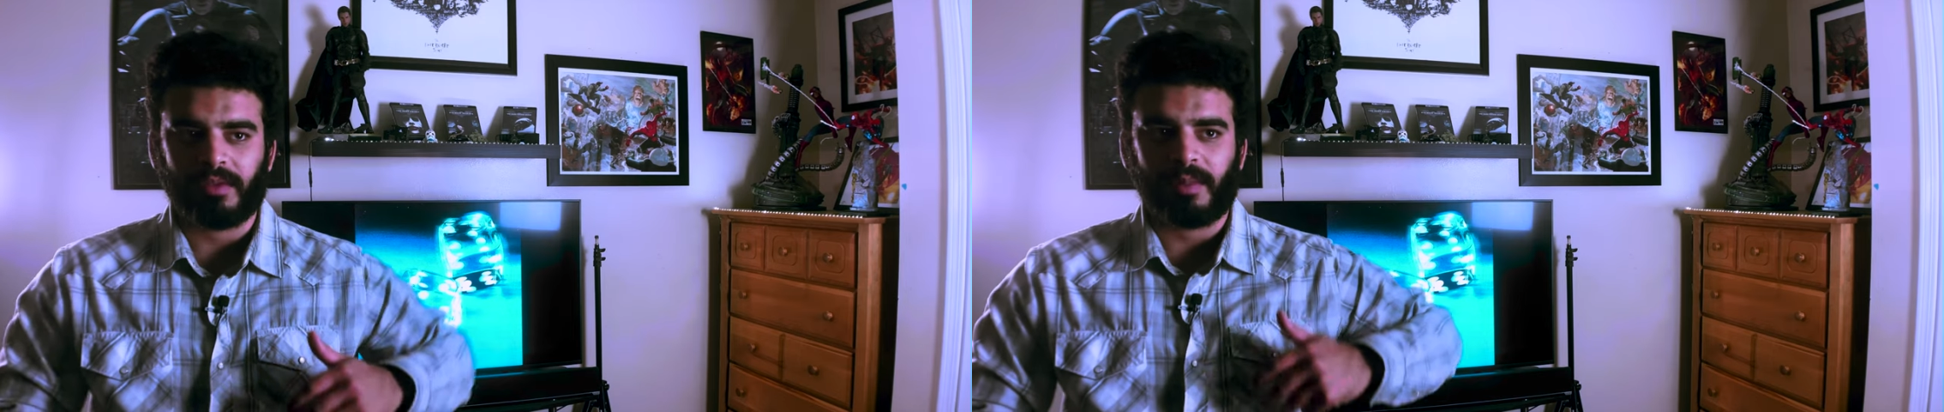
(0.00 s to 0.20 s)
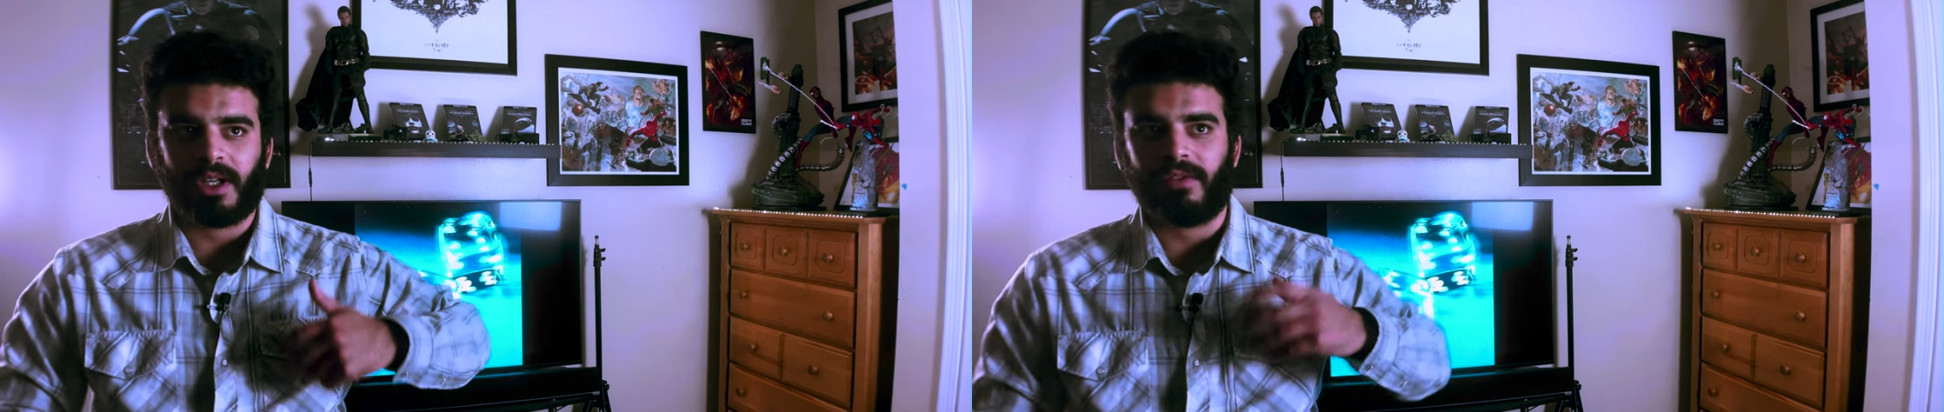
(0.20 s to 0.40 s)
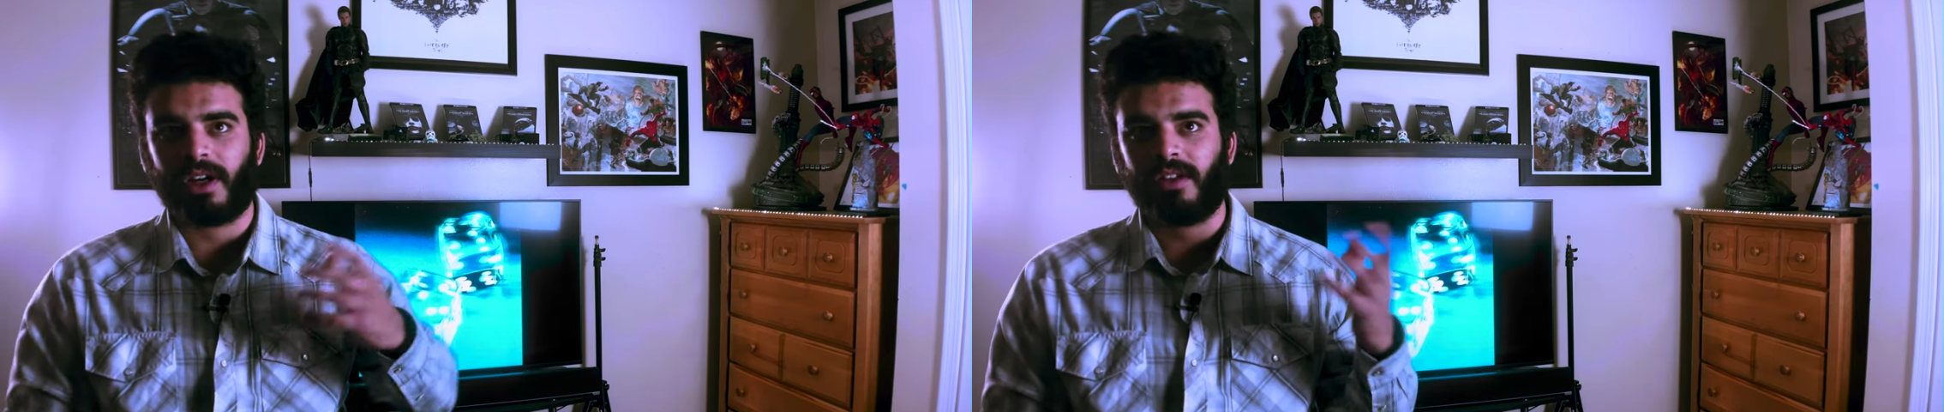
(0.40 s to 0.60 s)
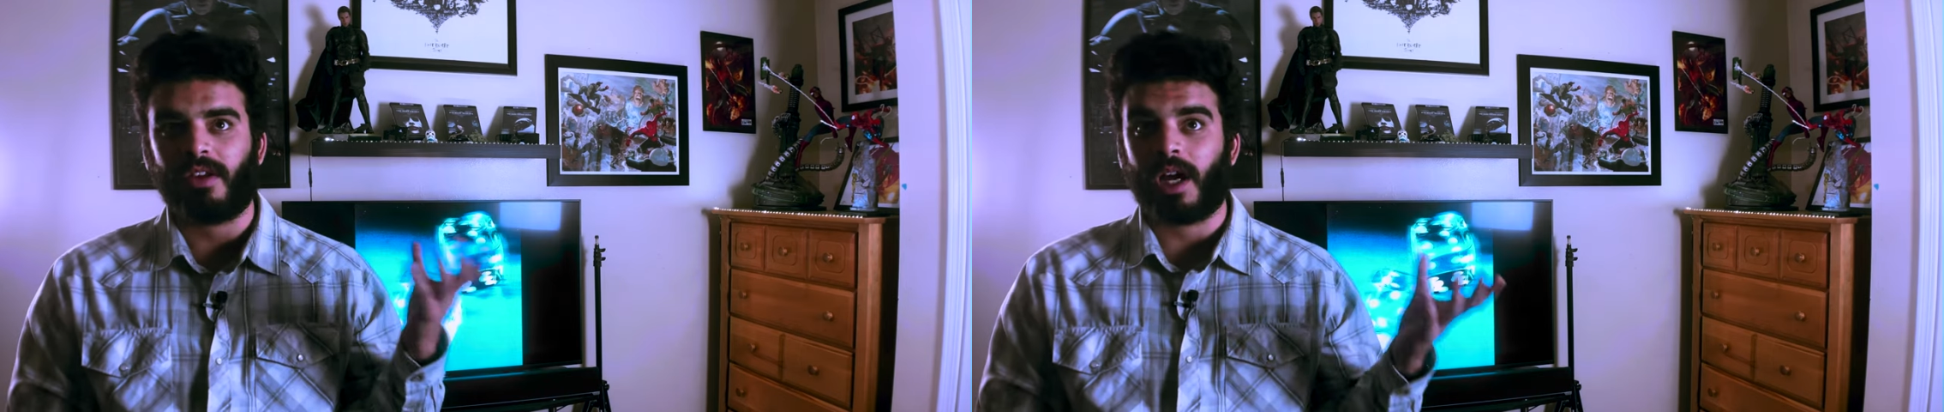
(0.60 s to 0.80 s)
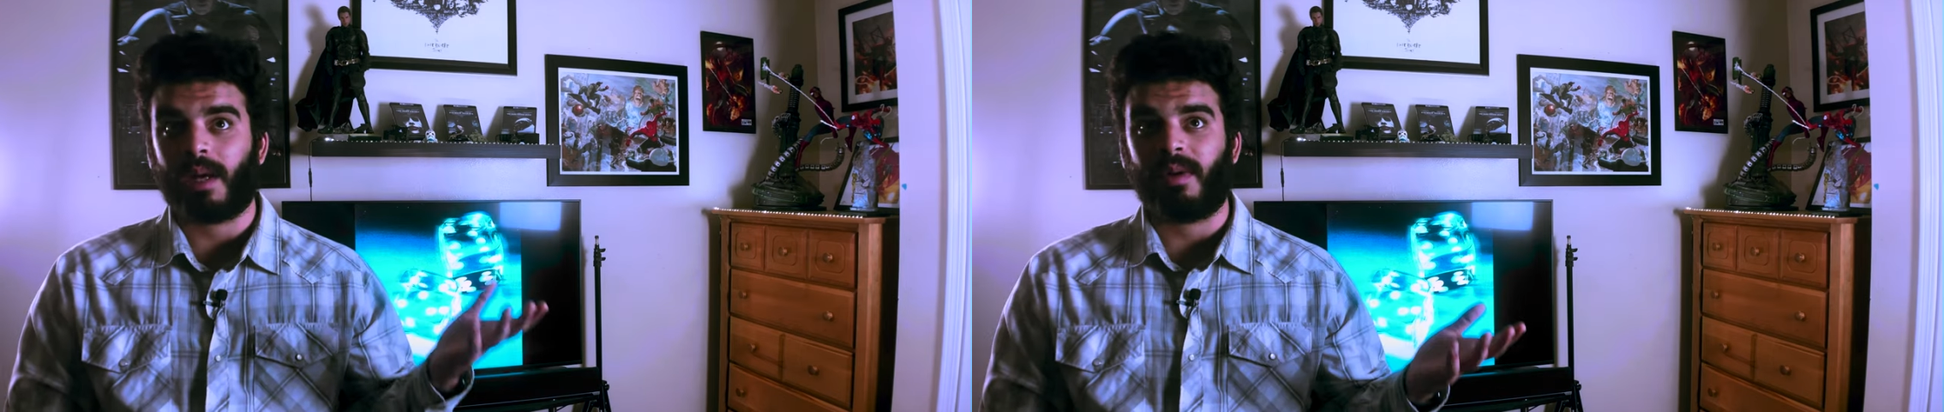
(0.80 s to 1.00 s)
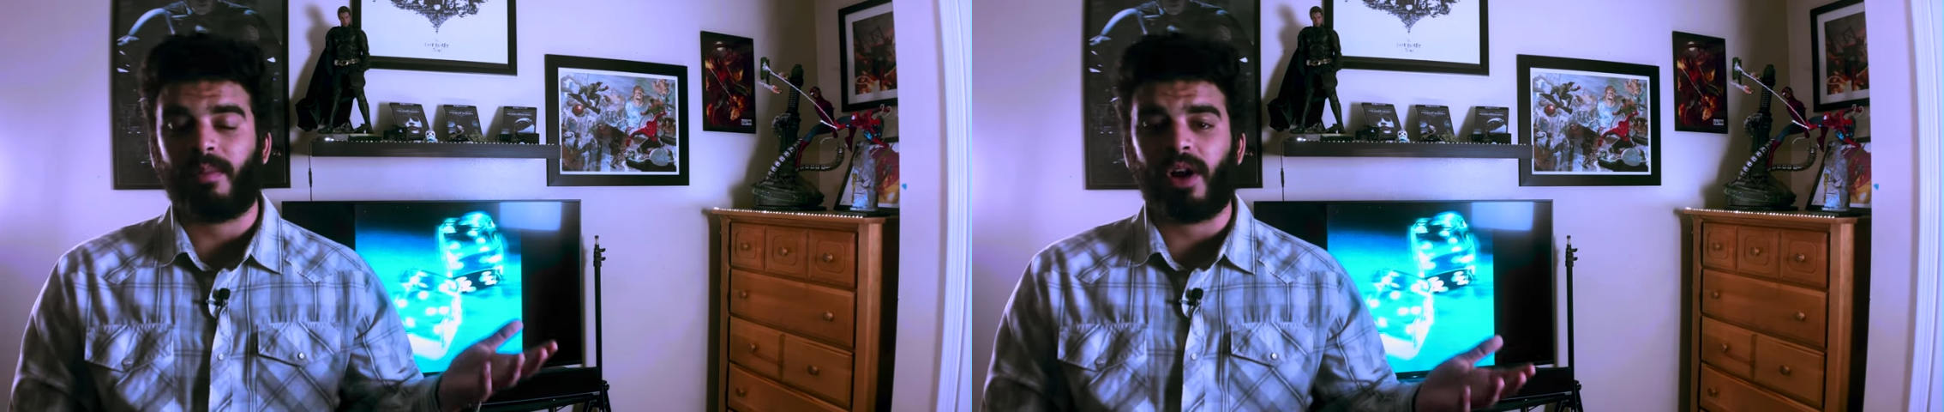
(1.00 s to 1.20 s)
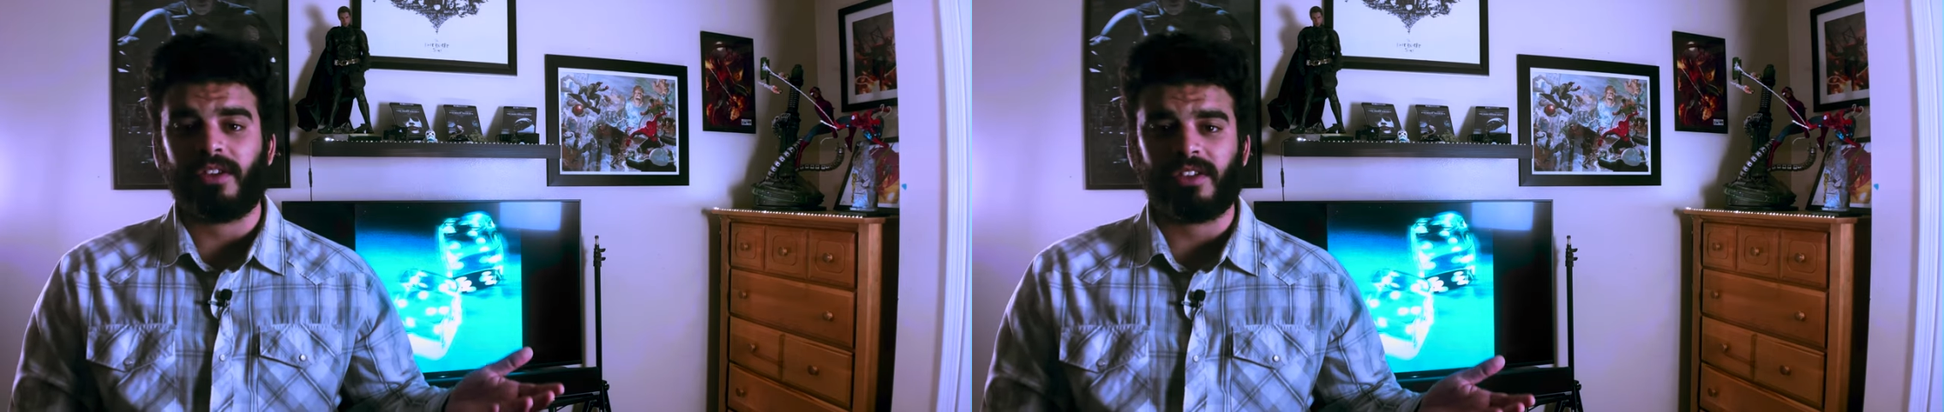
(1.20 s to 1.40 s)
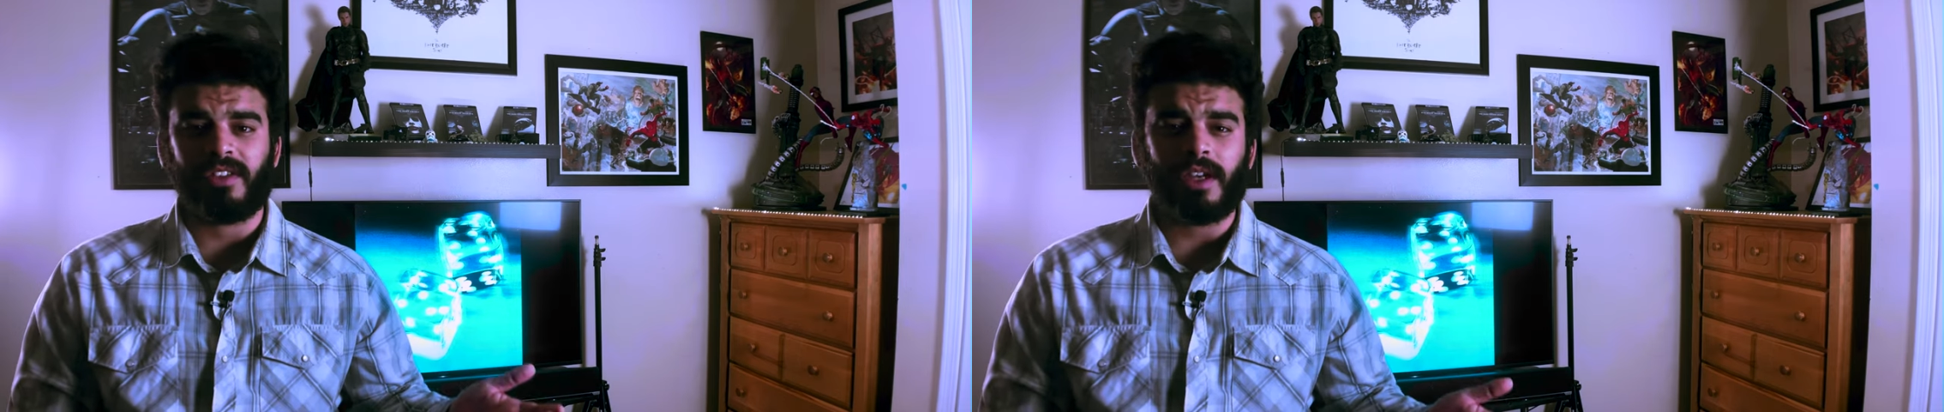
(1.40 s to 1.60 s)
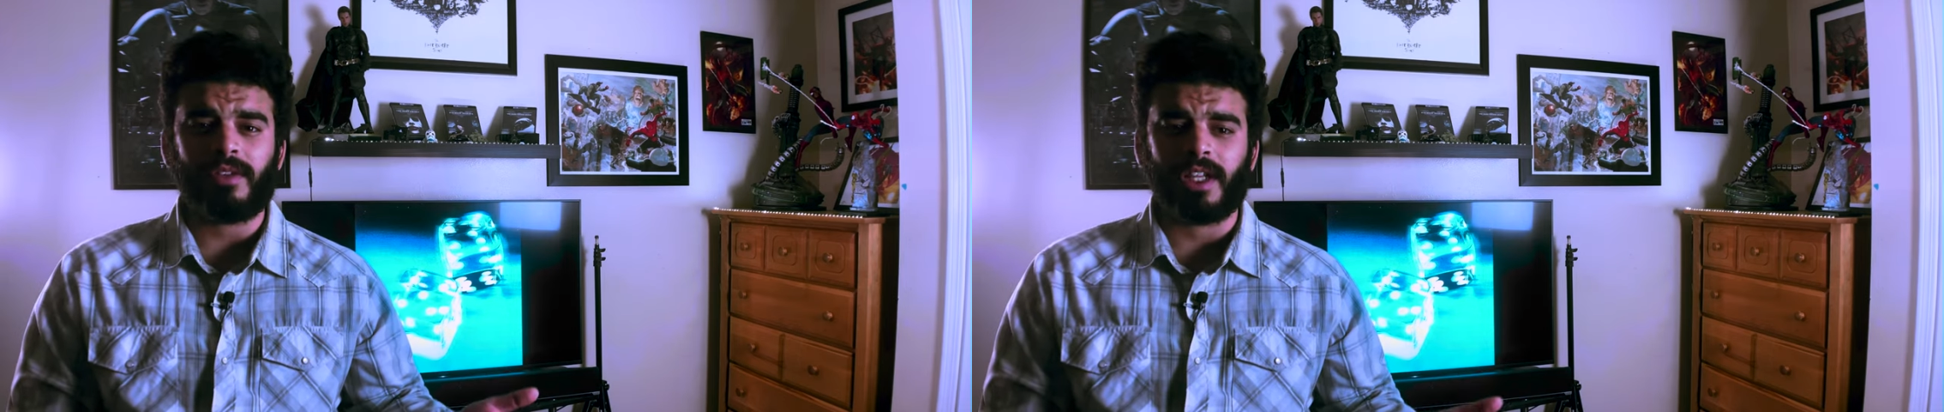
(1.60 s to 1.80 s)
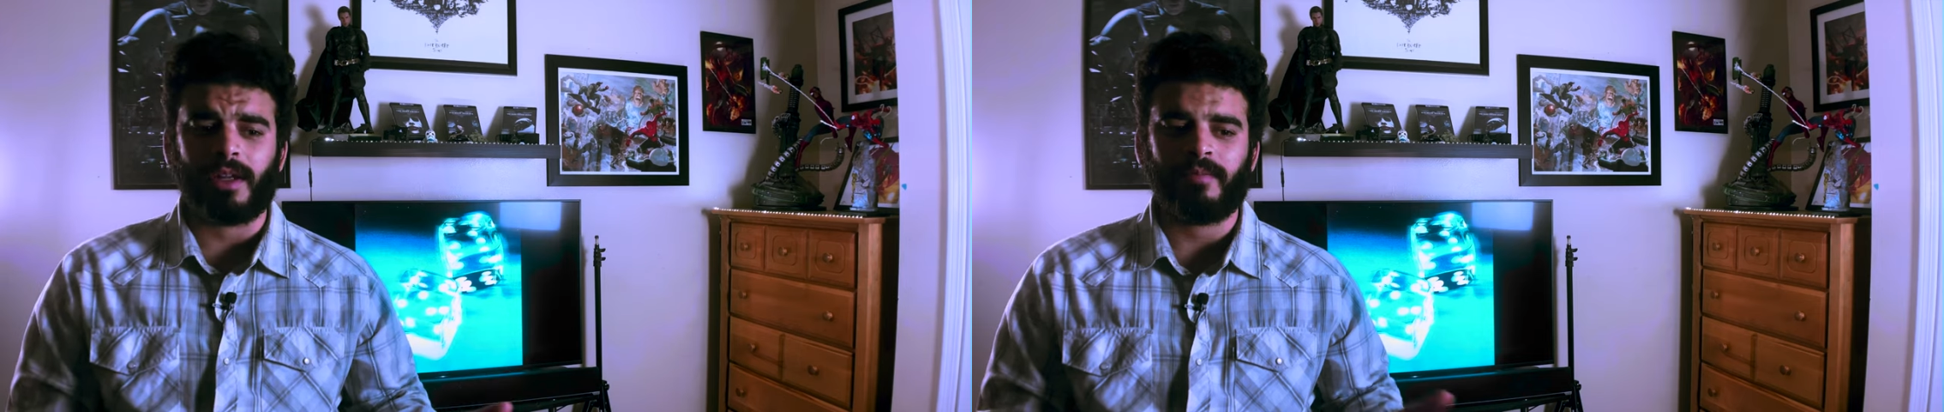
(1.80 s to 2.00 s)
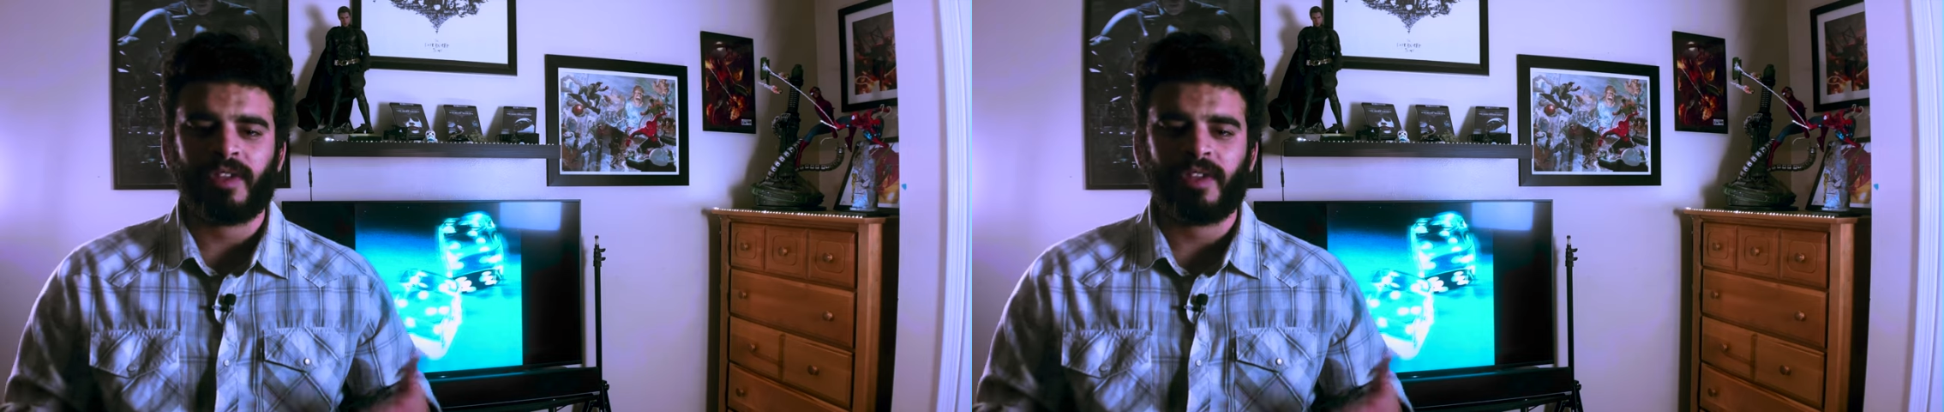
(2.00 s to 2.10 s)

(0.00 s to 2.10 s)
but if you're gonna talk about positivity,